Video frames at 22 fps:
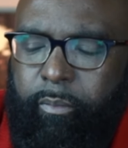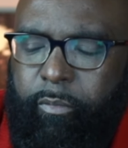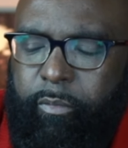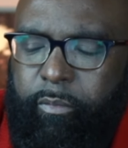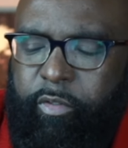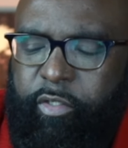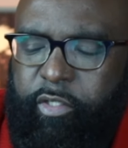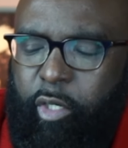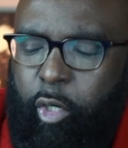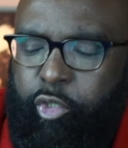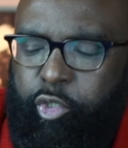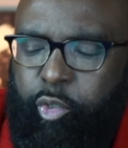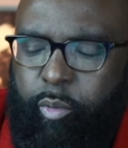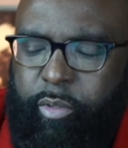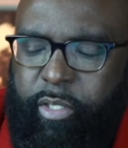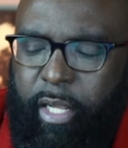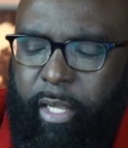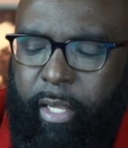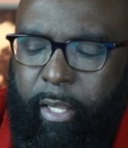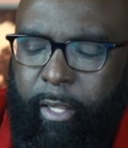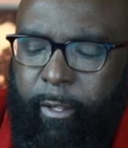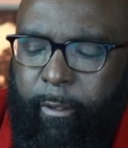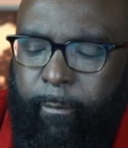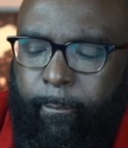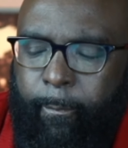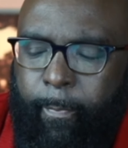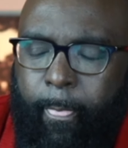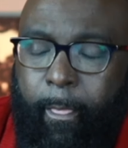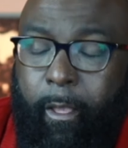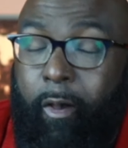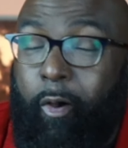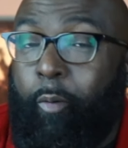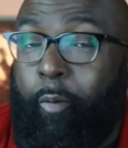social time.
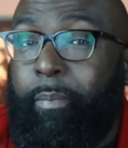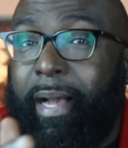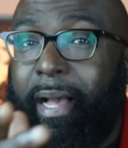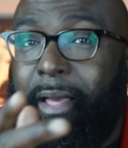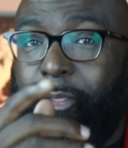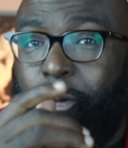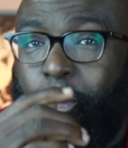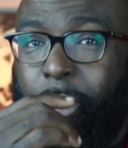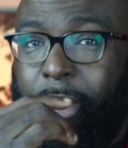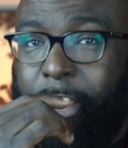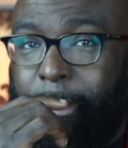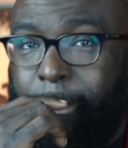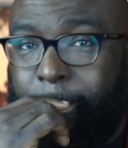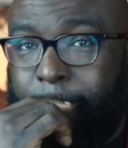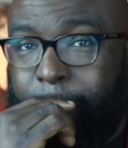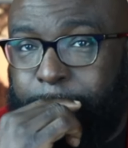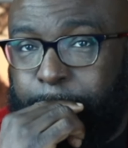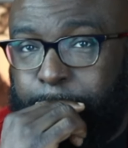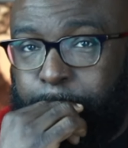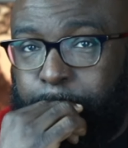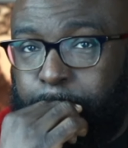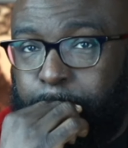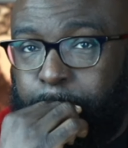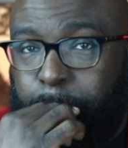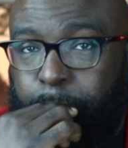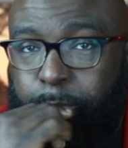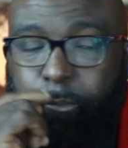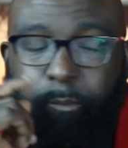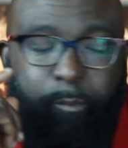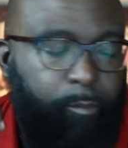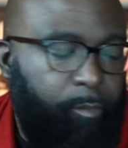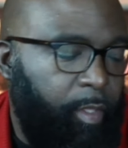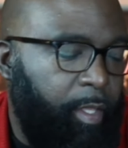Oh, by the way,
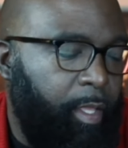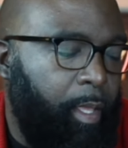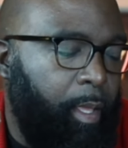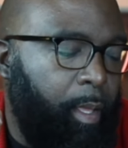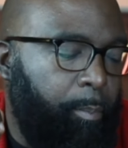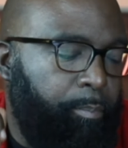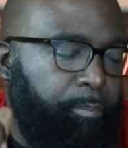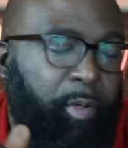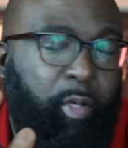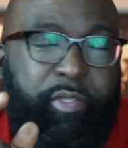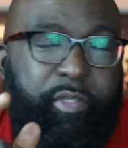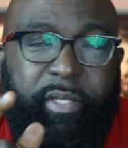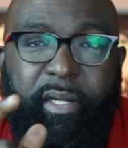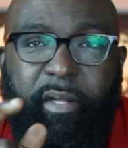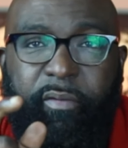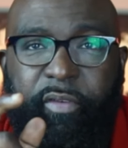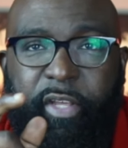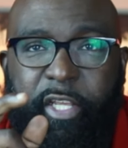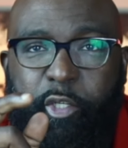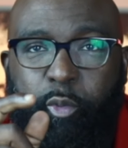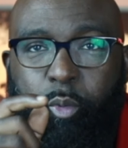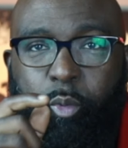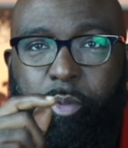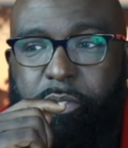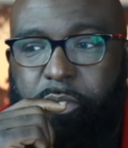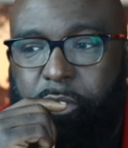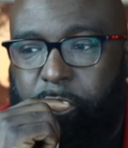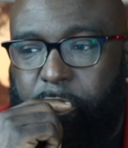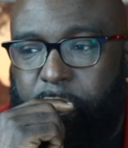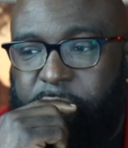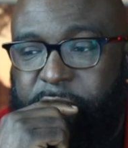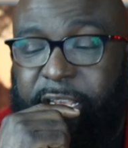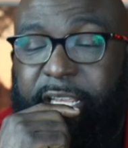most individuals,
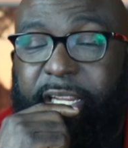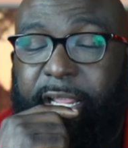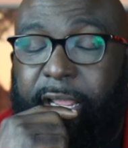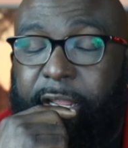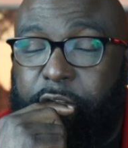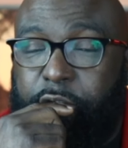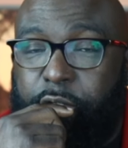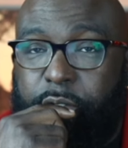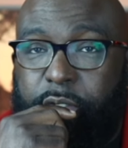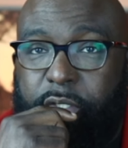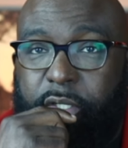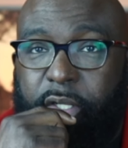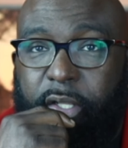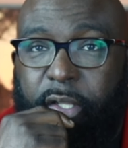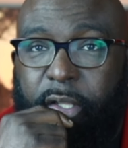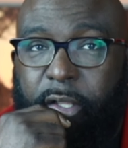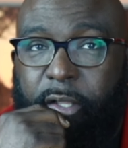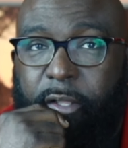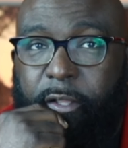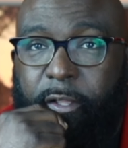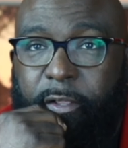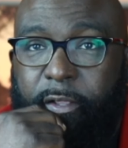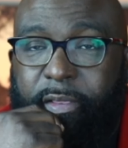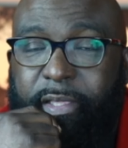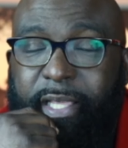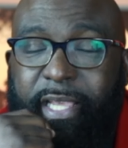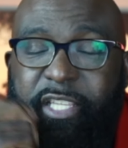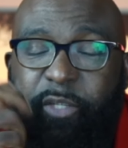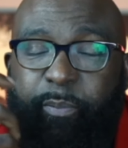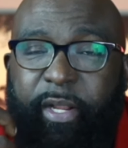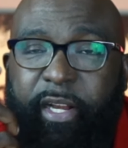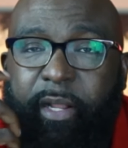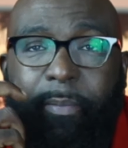teenagers, they
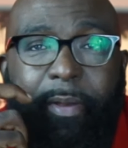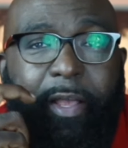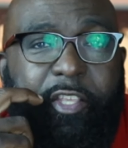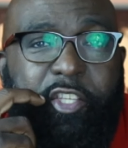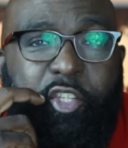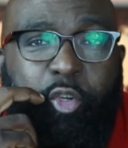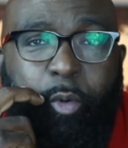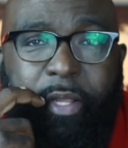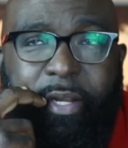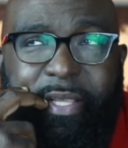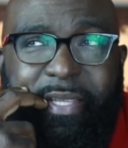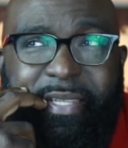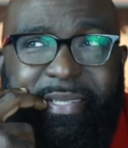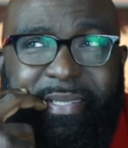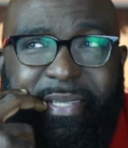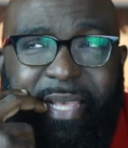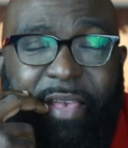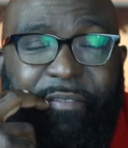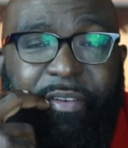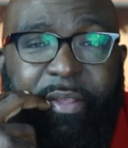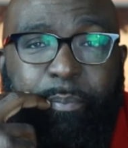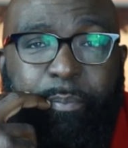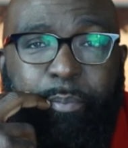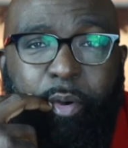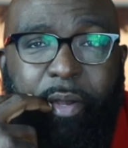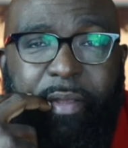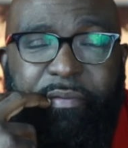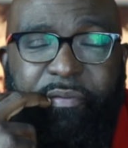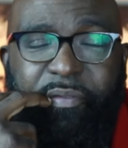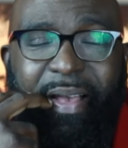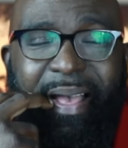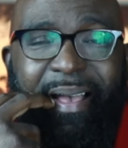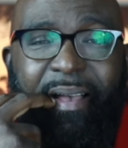spend about
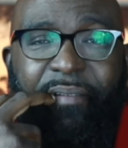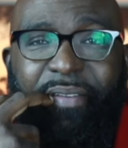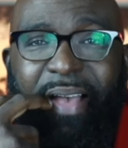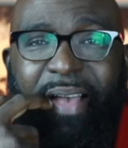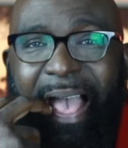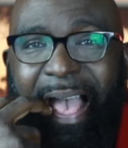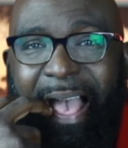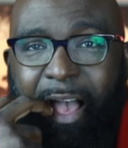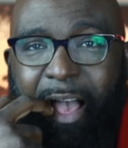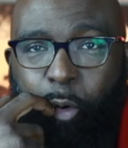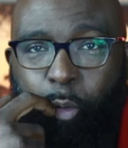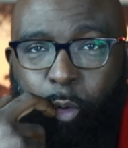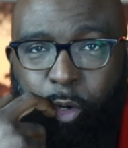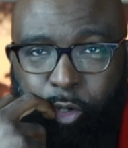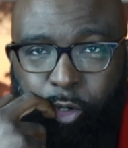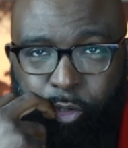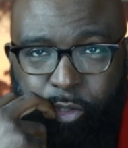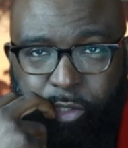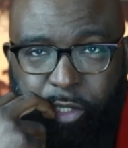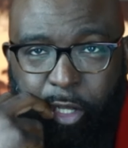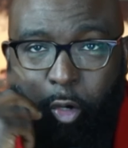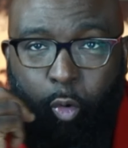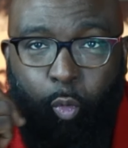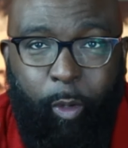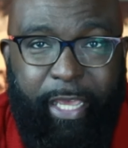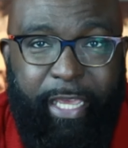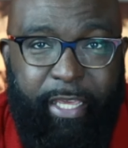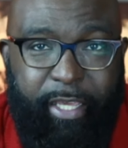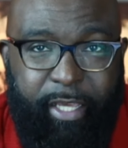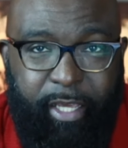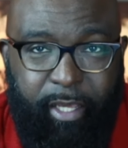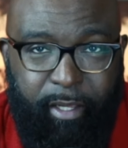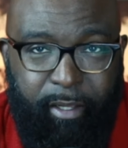27.5 hours a
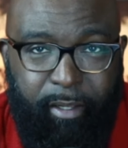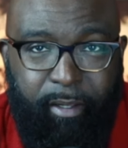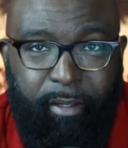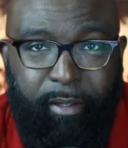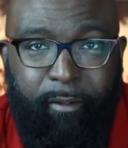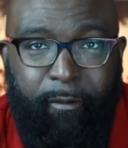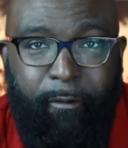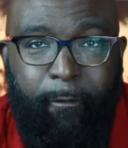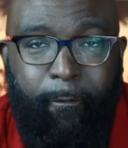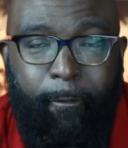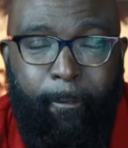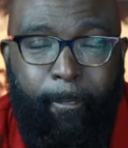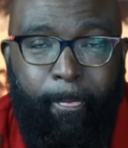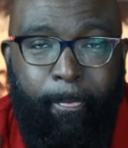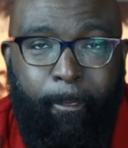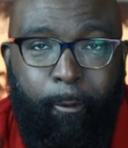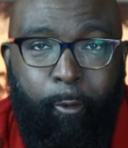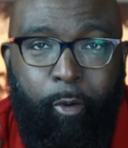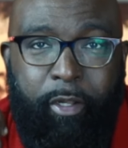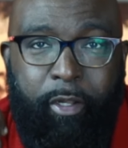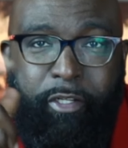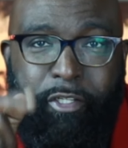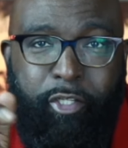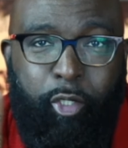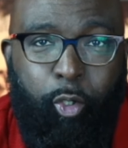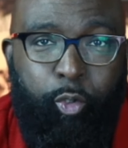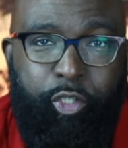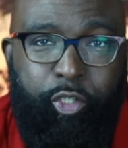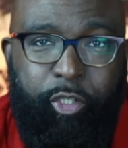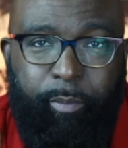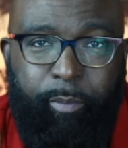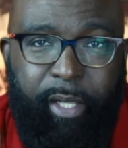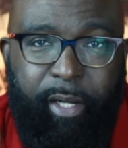week on
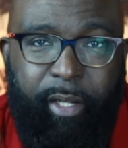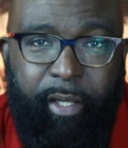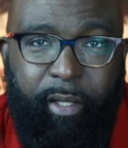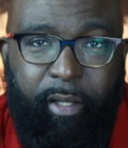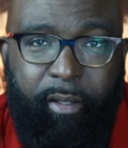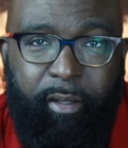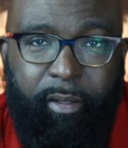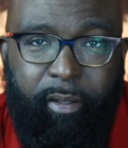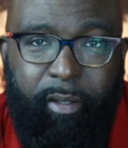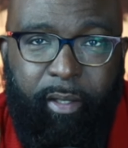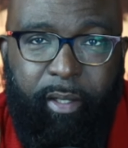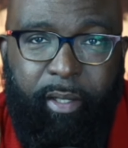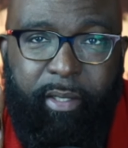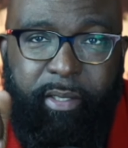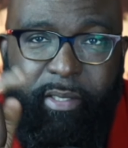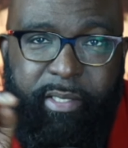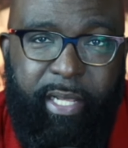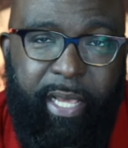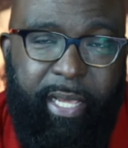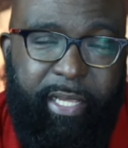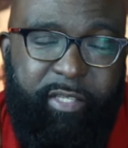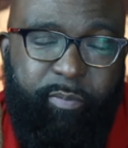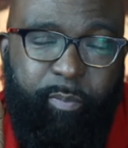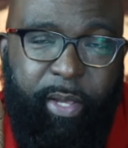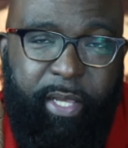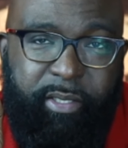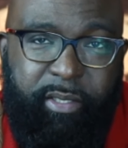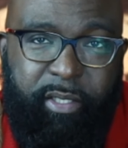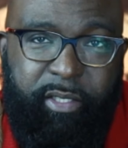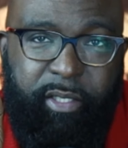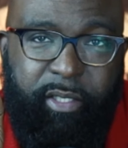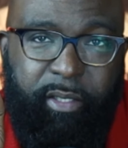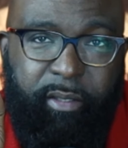social media, text
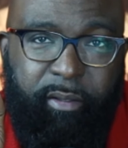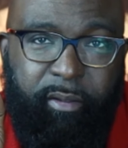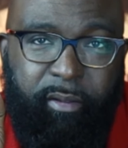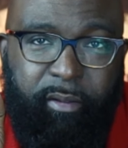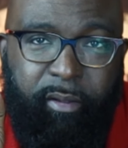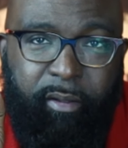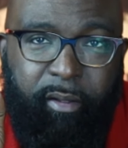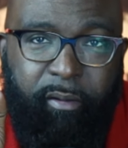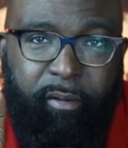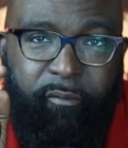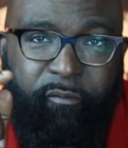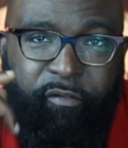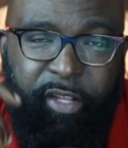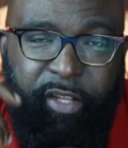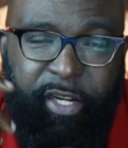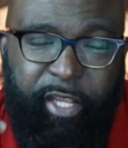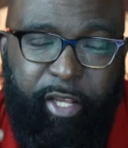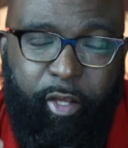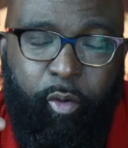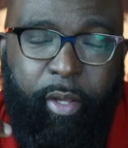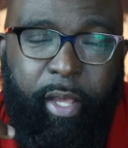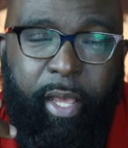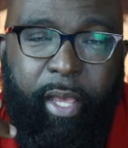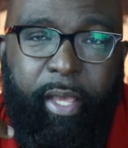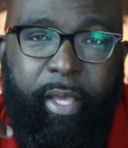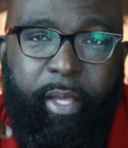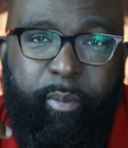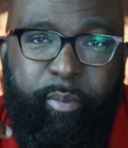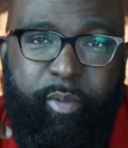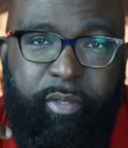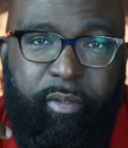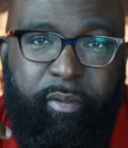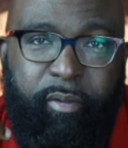messaging, video
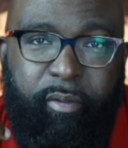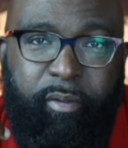games.